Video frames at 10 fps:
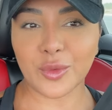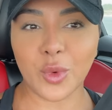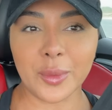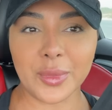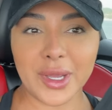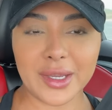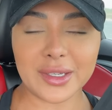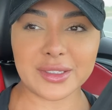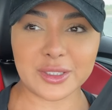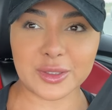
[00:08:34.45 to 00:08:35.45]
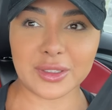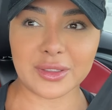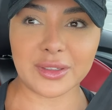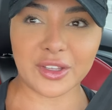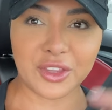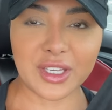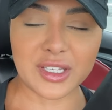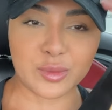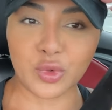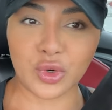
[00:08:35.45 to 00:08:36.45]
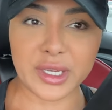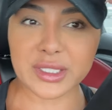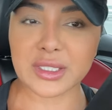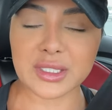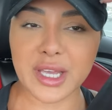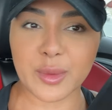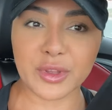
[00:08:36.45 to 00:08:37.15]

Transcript: one bit. I think it's more or less the same.